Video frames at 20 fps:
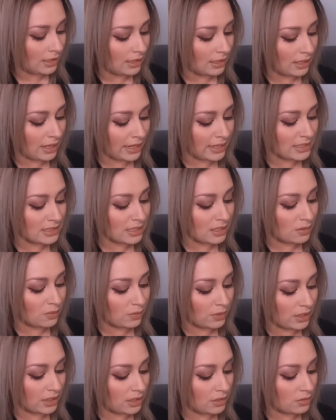Lines and
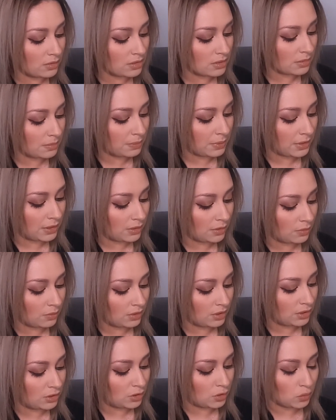wrinkles appear
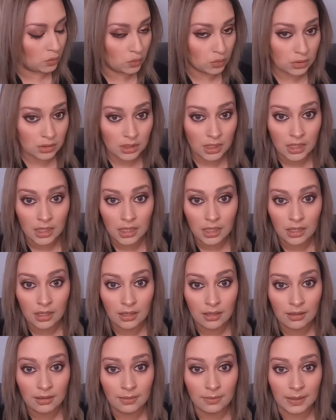reduced.
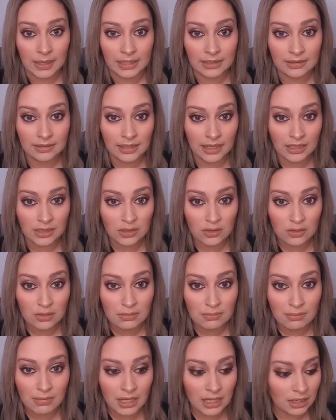20 años
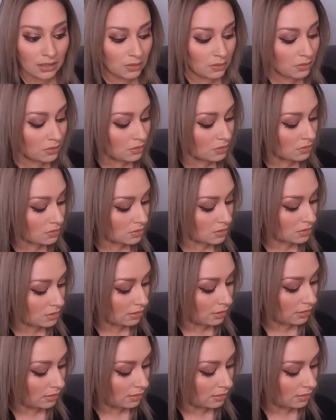menos.